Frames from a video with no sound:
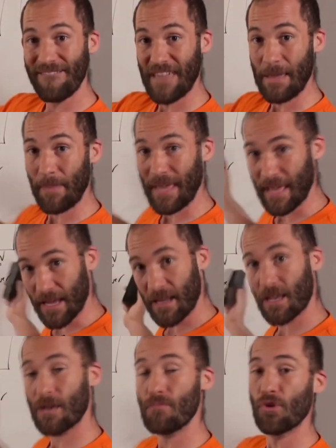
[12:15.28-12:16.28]

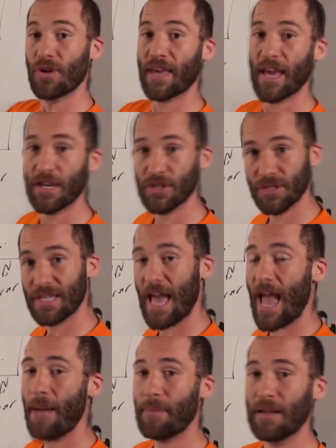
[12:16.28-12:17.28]
VPN communications
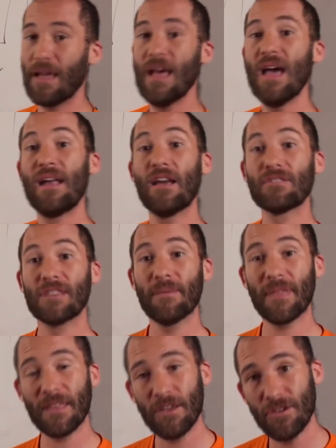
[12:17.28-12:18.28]
happen. Now,
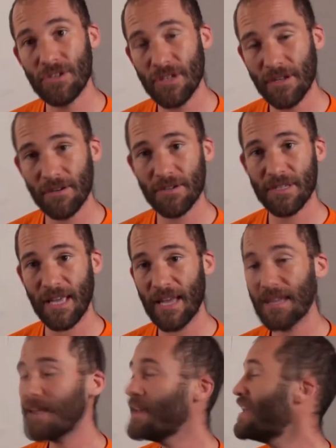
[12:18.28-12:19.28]
something that you should understand